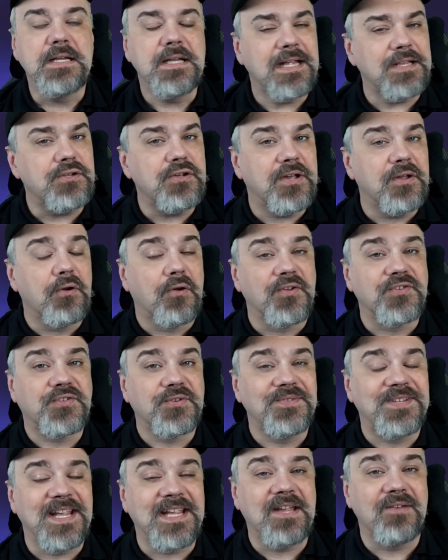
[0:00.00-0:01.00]
And you can
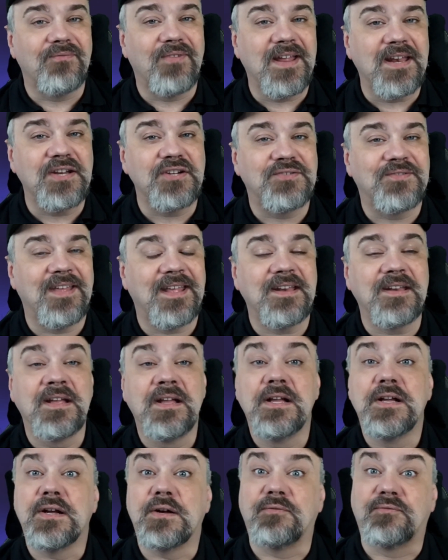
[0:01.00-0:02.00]
also take advantage then
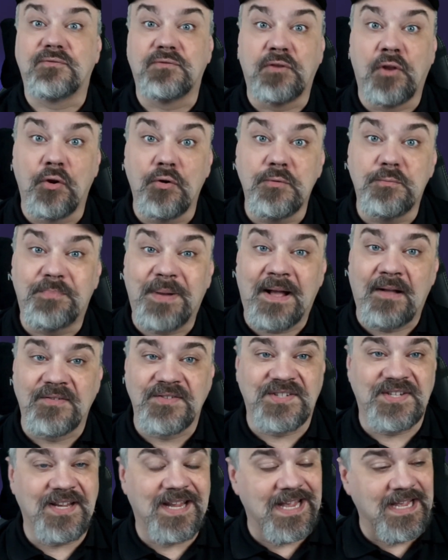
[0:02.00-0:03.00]
of load
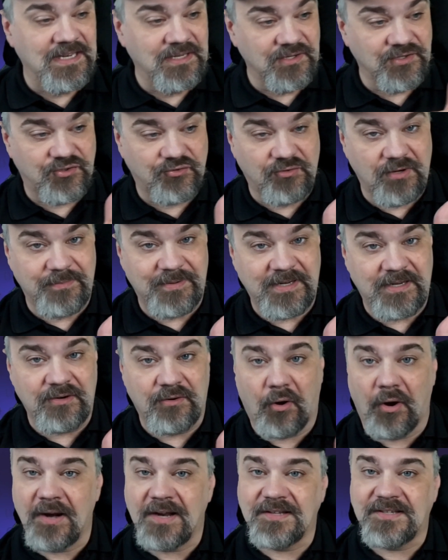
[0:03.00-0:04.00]
balancing and distributed
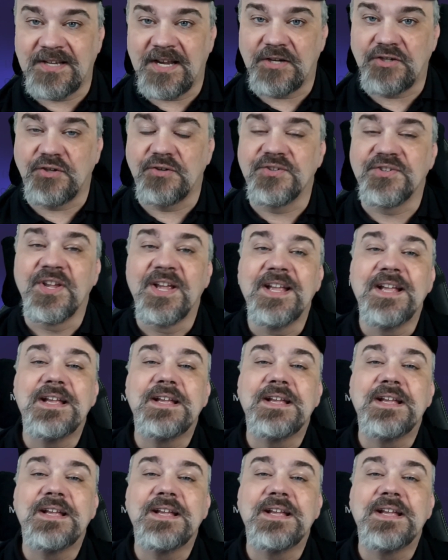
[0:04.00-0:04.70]
architectures